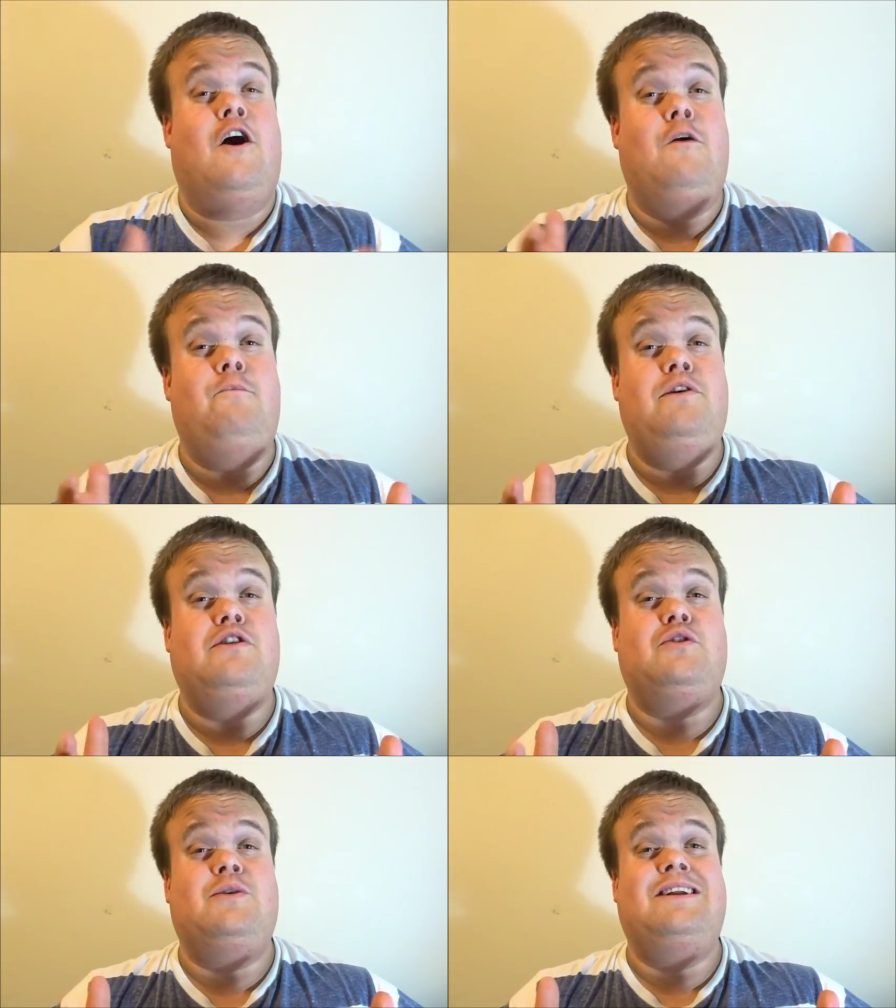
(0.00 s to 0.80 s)
Hope you
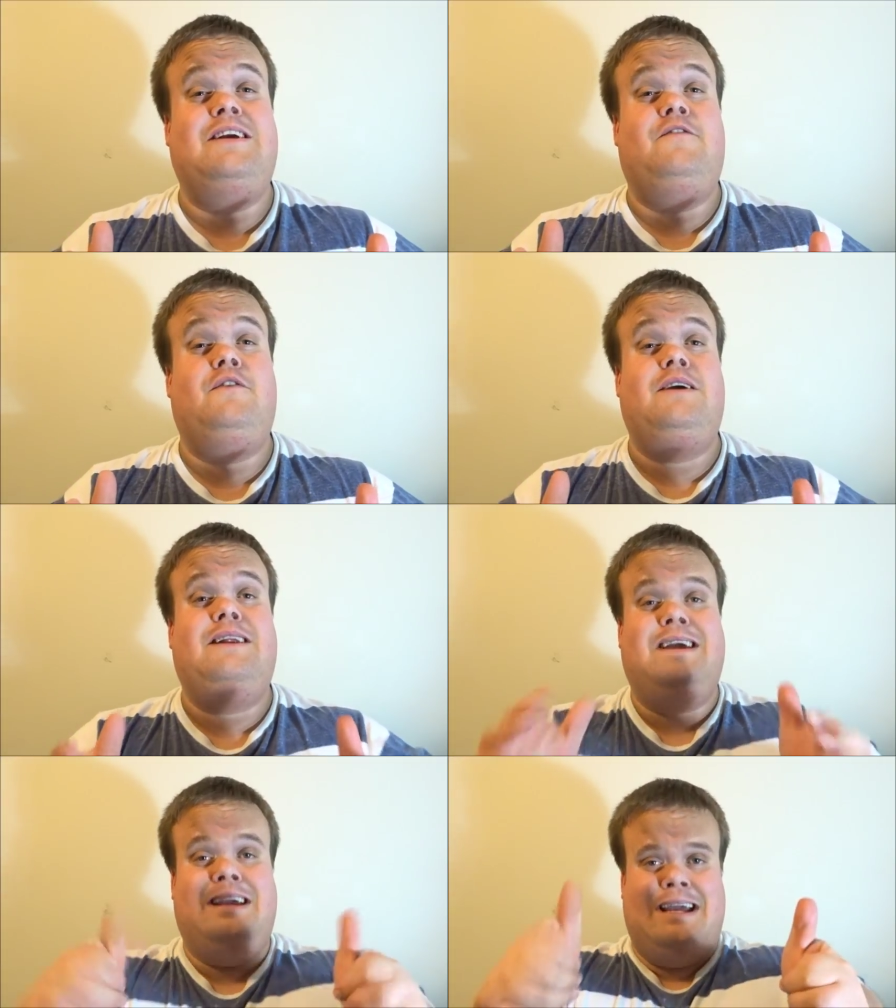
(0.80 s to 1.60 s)
enjoyed it. If you
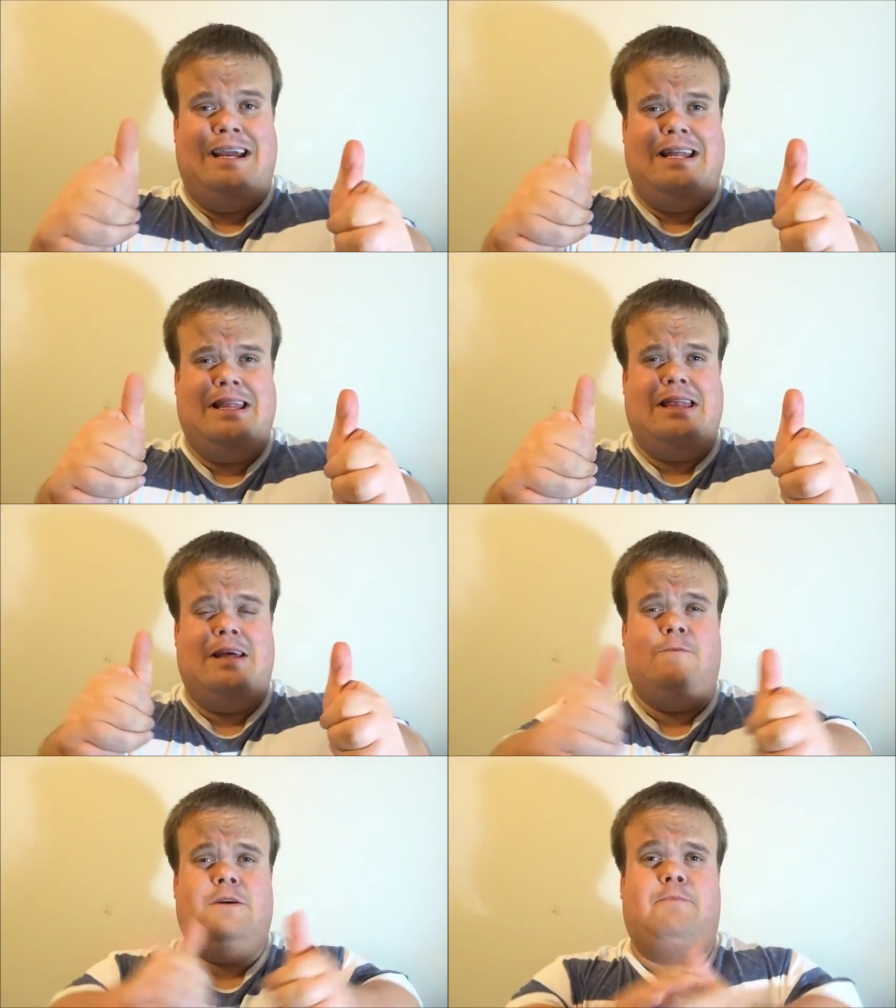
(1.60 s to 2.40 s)
did, hit the
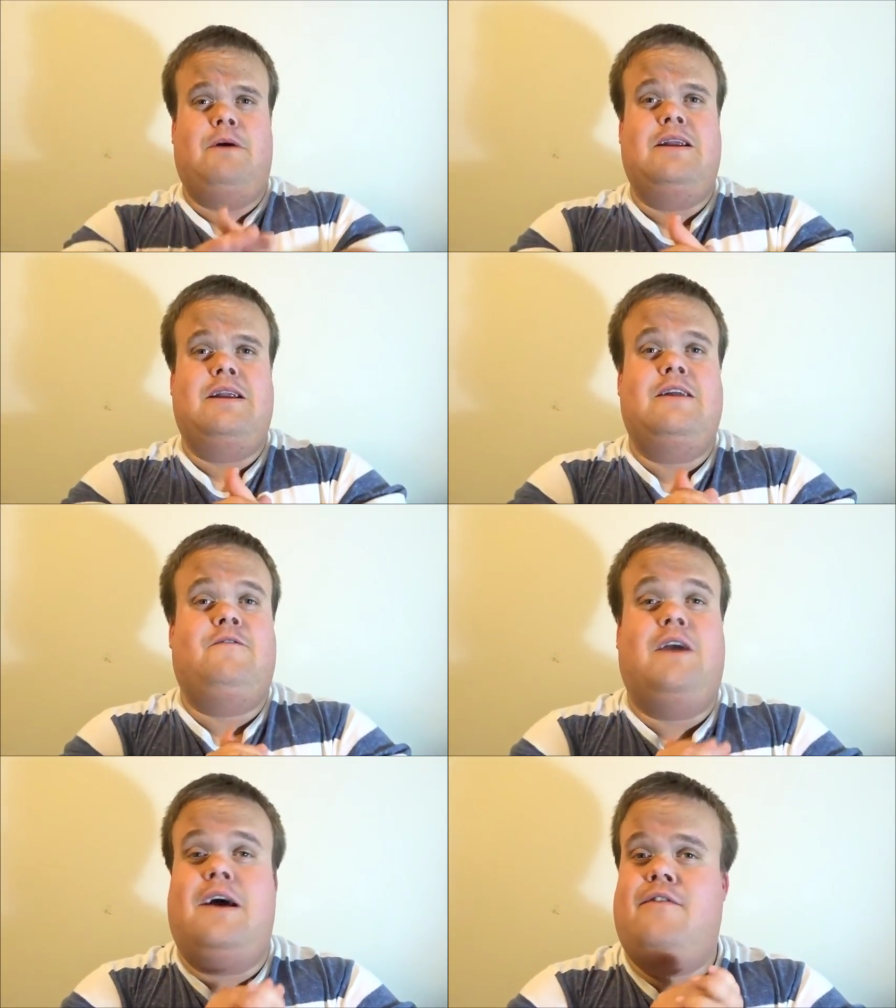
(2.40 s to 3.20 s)
thumbs up button, and
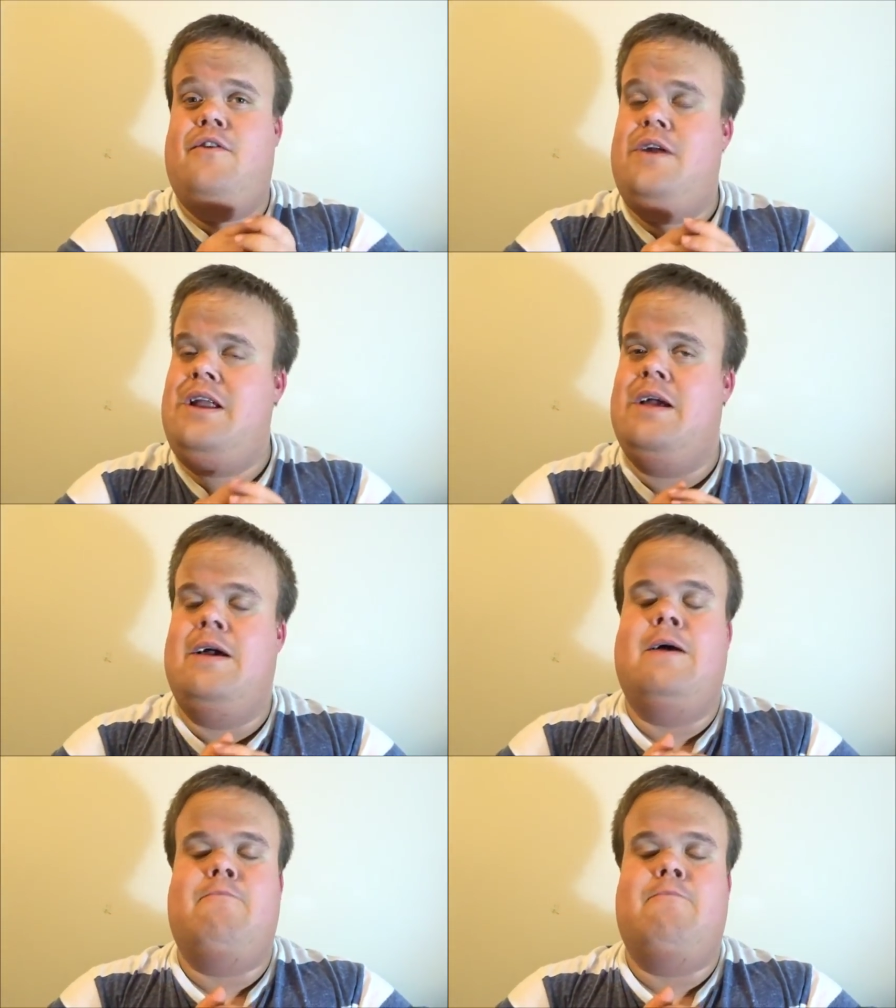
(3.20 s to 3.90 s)
if you haven't already,